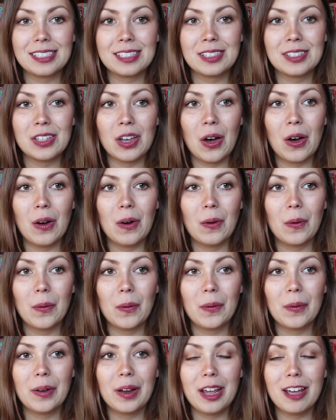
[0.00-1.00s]

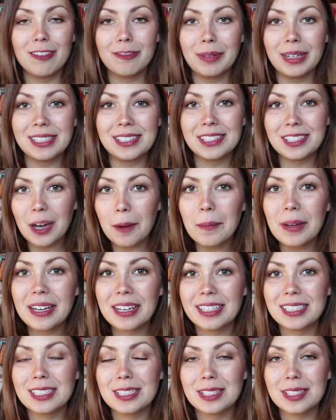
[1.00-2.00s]
So if my
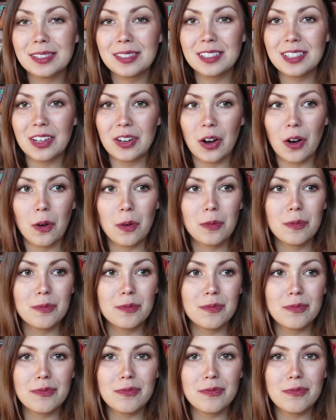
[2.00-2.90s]
stomach is, you know,